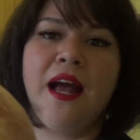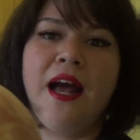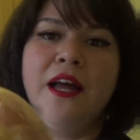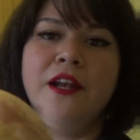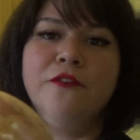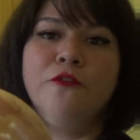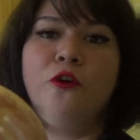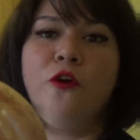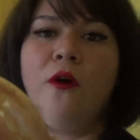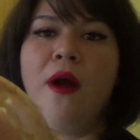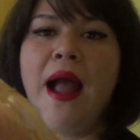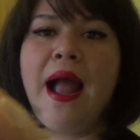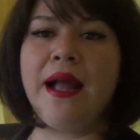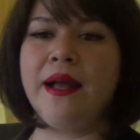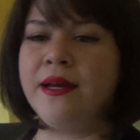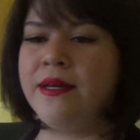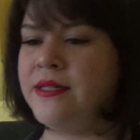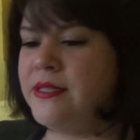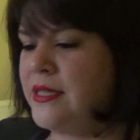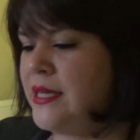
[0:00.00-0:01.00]
kind of
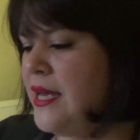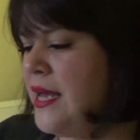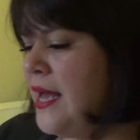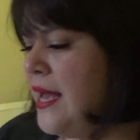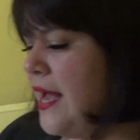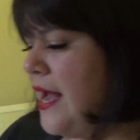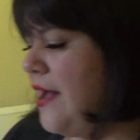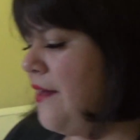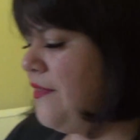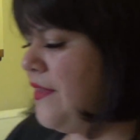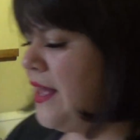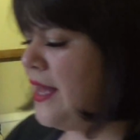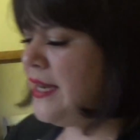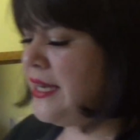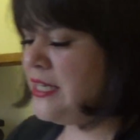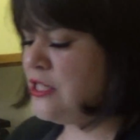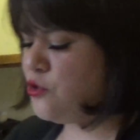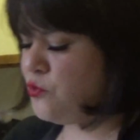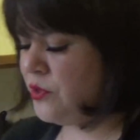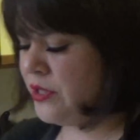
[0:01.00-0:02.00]
crack, and then
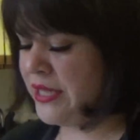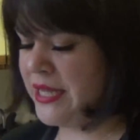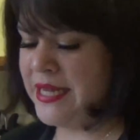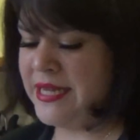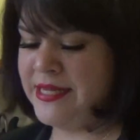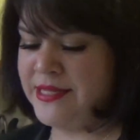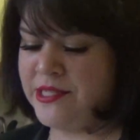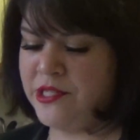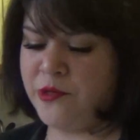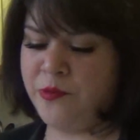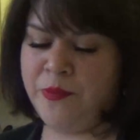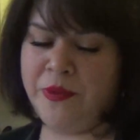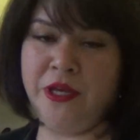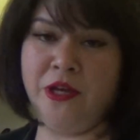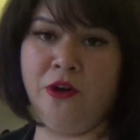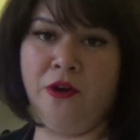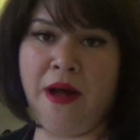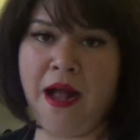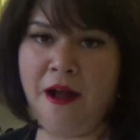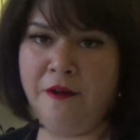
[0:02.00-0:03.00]
it's really easy to
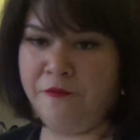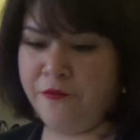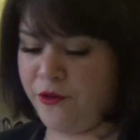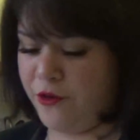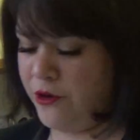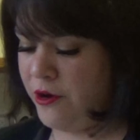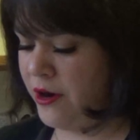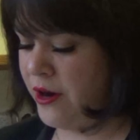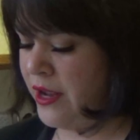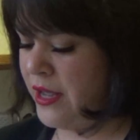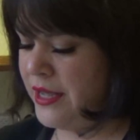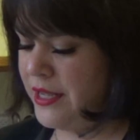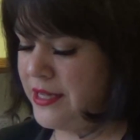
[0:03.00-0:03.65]
peel after